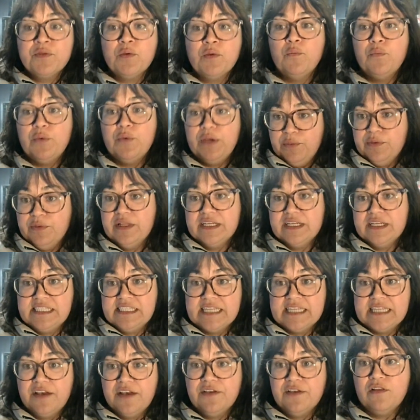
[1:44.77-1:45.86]
we will
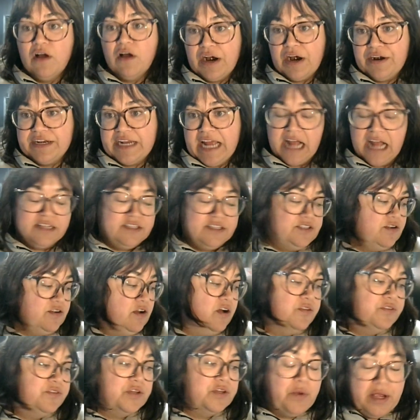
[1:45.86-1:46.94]
extend longer to answer
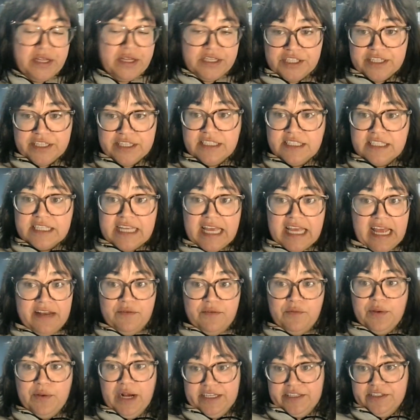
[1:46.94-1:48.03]
all the questions,
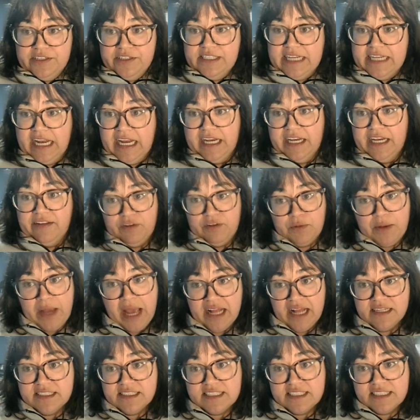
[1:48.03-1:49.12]
and we understand if you
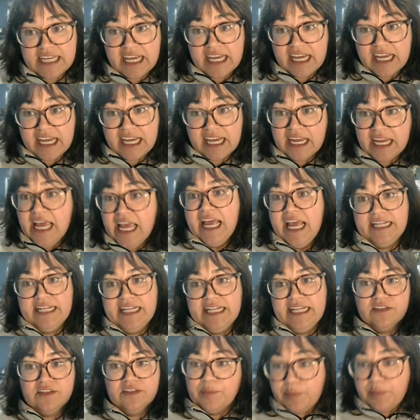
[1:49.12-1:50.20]
can't stay,
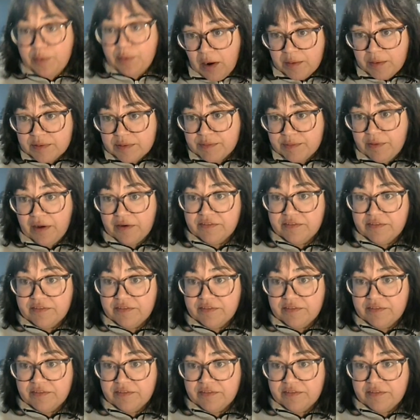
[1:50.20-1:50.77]
it's not a problem.